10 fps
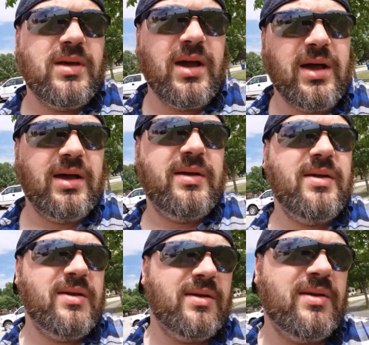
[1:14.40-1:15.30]
uh,
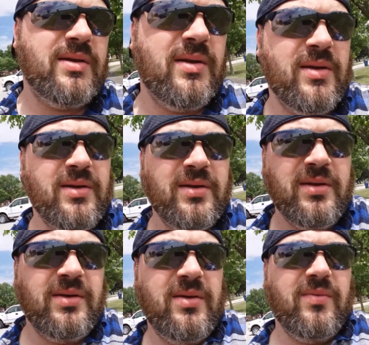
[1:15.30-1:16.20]

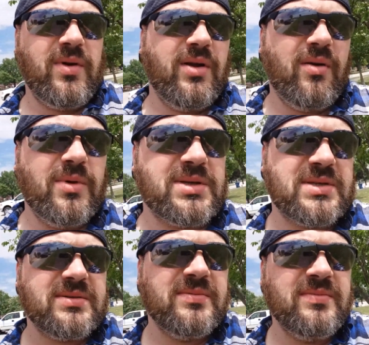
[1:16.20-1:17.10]
where you
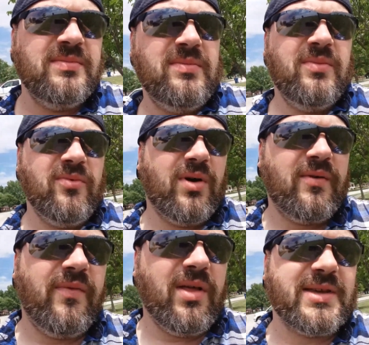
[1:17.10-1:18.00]
almost want
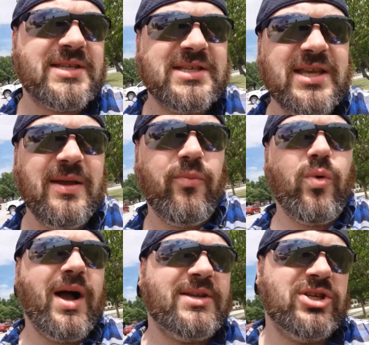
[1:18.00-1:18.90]
to fall asleep
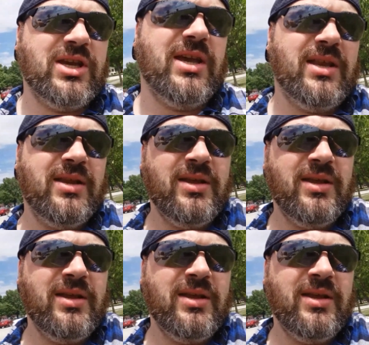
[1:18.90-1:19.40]
watching it.